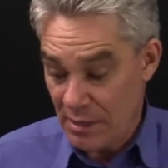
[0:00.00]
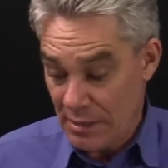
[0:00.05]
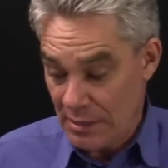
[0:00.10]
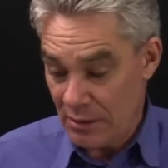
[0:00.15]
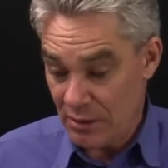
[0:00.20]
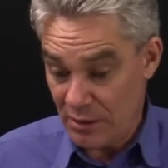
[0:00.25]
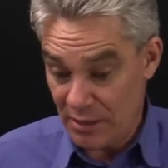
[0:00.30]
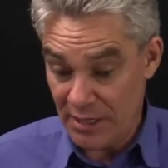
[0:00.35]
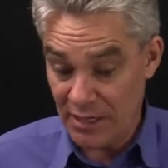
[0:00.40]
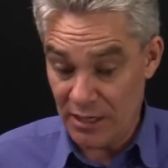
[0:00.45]

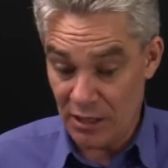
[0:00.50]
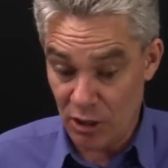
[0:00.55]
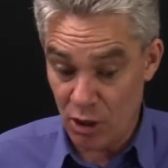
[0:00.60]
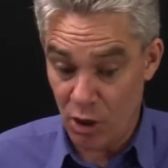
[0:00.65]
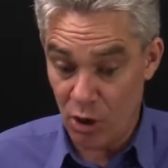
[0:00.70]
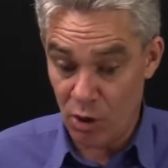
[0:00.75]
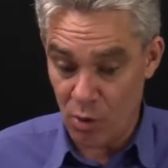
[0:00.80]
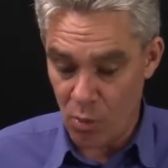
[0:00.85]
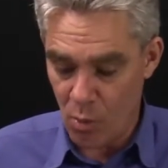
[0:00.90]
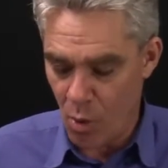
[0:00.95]
And I need a
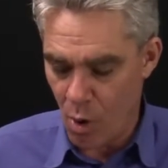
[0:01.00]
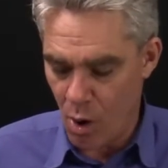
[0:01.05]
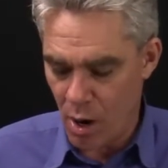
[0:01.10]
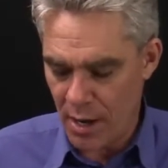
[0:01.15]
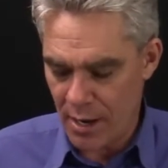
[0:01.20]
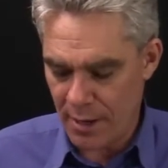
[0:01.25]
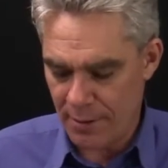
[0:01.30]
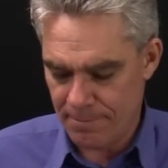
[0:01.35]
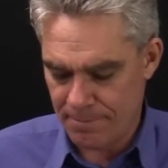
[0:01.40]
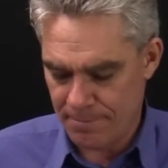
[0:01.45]
longer
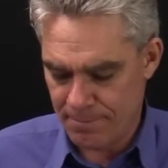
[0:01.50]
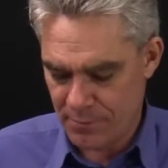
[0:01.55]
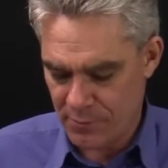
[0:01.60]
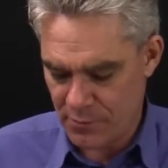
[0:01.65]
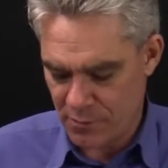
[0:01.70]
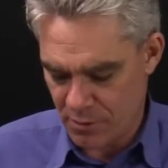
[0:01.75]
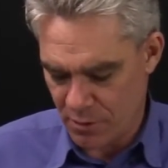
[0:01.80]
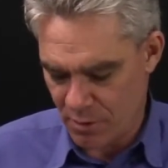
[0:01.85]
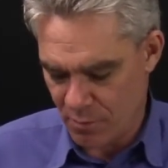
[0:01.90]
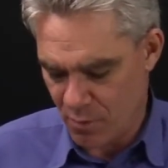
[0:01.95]
wire,
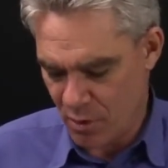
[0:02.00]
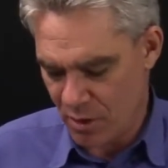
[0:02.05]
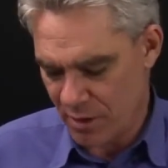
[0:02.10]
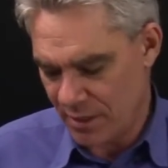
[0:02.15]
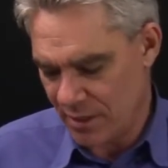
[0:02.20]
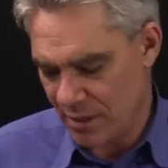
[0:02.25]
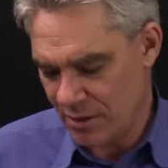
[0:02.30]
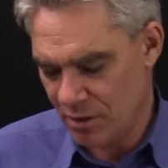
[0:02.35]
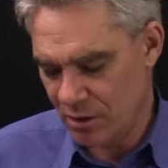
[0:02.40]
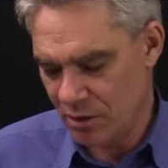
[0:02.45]
so I might
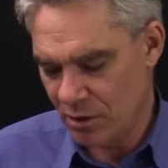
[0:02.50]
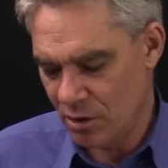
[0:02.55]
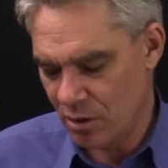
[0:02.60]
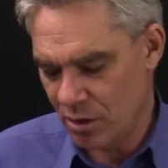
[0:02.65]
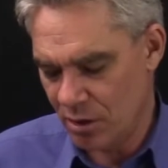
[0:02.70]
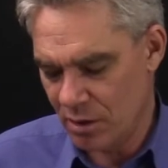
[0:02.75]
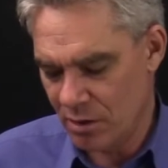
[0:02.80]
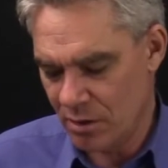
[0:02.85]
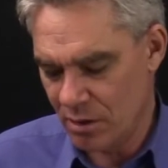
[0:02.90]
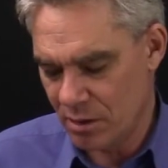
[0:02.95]
get the
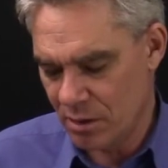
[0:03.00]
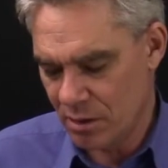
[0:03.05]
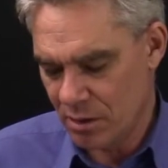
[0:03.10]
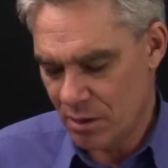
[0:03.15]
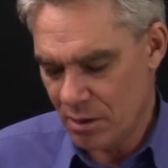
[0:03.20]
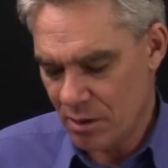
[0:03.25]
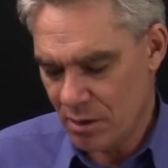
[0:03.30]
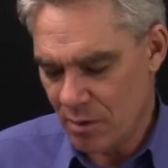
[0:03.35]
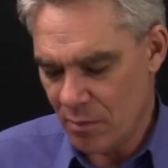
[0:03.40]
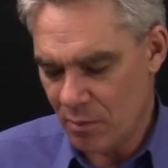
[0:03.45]
longer
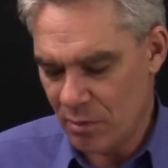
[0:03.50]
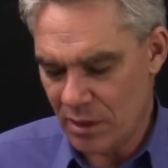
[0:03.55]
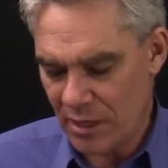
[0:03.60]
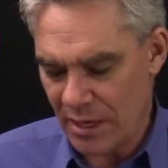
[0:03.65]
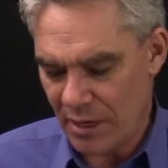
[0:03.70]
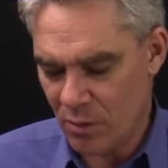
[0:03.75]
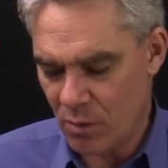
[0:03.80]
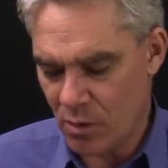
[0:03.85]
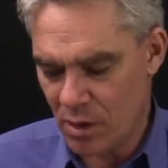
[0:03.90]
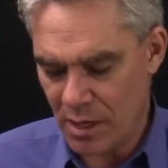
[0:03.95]

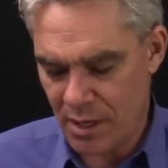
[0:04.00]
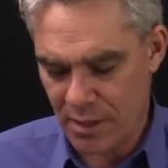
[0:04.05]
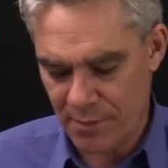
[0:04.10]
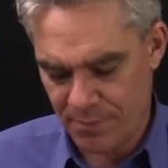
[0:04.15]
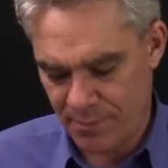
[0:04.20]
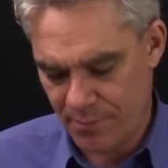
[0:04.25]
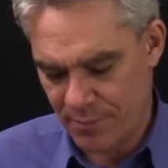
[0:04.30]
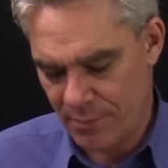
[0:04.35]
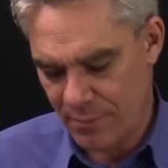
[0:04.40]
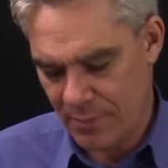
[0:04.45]
black wire.
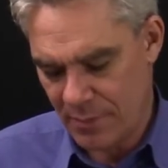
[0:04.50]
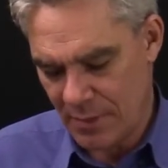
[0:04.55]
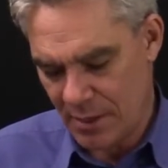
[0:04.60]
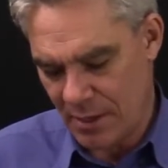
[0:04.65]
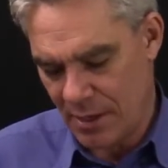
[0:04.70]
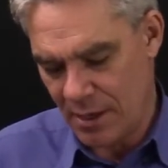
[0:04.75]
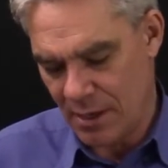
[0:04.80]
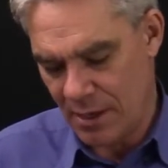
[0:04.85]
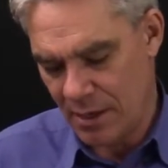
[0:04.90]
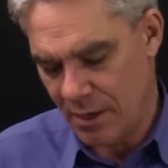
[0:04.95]

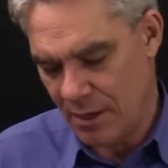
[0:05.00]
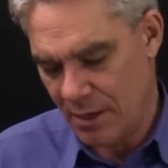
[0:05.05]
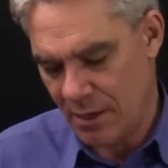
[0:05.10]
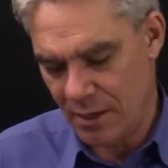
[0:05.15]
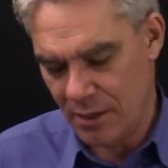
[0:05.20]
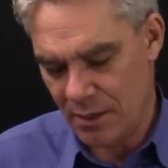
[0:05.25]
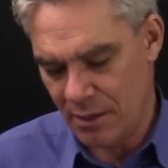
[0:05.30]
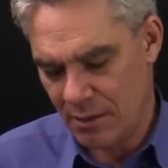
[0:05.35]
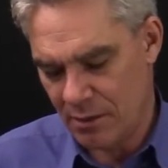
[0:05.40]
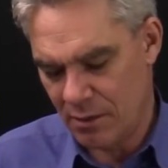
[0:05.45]

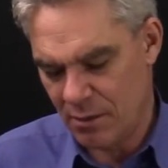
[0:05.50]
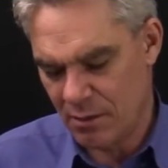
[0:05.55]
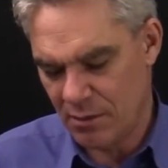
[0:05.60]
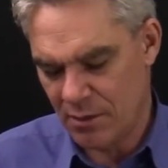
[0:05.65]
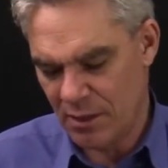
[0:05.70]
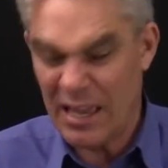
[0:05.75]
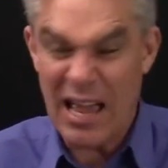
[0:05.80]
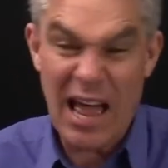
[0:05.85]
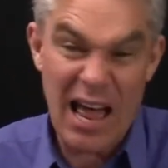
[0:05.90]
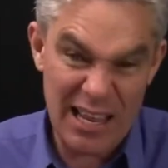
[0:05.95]
And
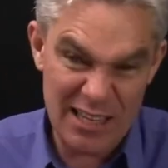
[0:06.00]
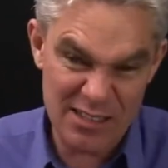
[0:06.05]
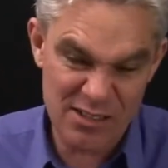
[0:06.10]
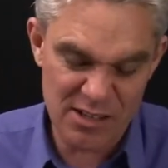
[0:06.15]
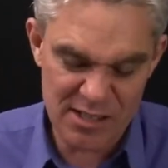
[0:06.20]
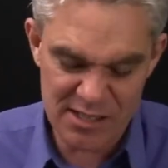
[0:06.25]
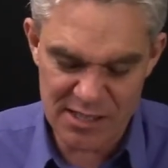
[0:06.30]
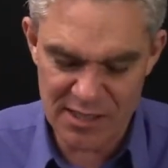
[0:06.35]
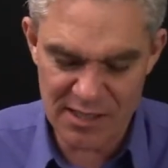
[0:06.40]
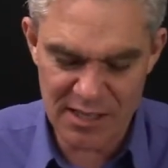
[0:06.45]
as I
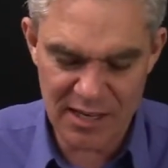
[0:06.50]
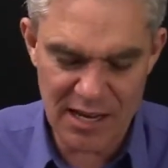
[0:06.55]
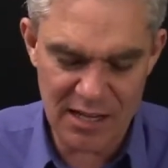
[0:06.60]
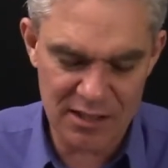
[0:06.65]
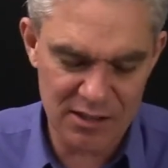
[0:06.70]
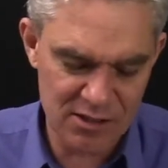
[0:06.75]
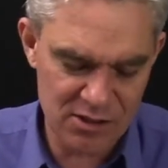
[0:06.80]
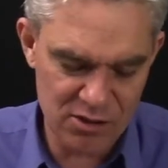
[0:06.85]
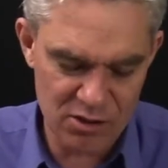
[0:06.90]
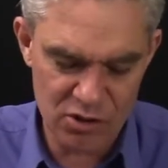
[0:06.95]
said, the
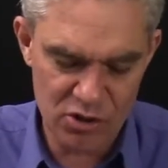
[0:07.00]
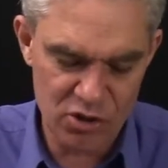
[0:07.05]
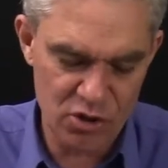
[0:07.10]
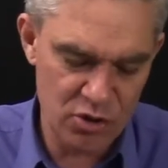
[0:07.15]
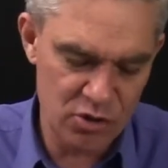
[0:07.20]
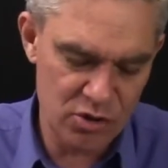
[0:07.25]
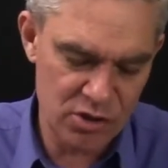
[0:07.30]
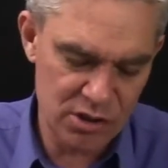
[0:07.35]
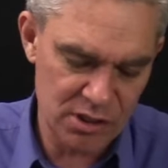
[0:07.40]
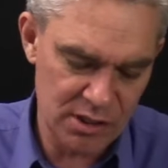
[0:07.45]
colour's not
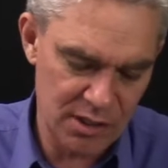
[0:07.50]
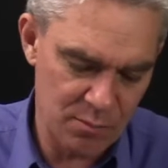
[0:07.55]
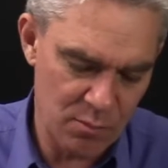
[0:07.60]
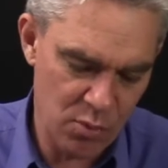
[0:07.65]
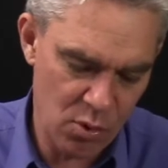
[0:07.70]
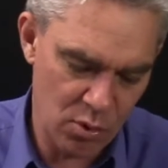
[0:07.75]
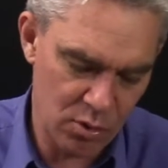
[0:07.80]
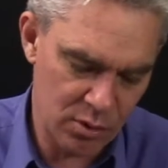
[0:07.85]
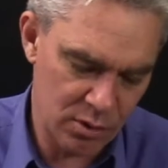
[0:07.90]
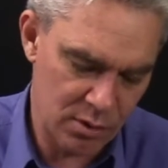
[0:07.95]
hugely
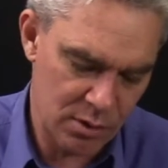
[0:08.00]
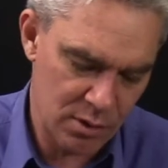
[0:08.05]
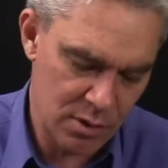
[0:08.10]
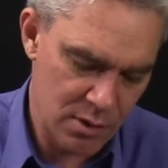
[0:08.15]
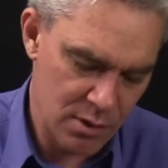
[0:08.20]
important,